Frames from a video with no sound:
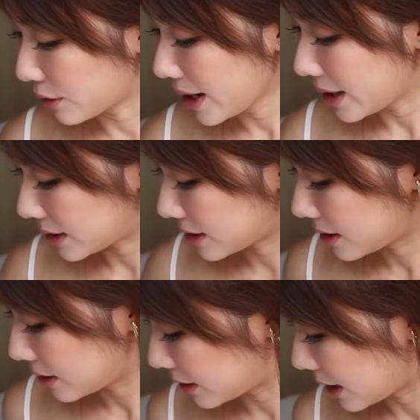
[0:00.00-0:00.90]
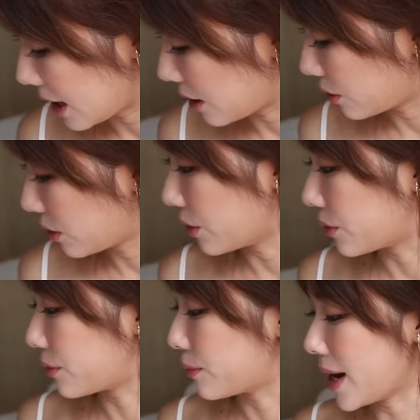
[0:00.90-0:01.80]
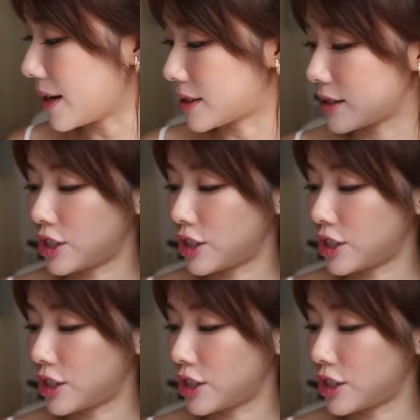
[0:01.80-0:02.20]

Alright, now, mask,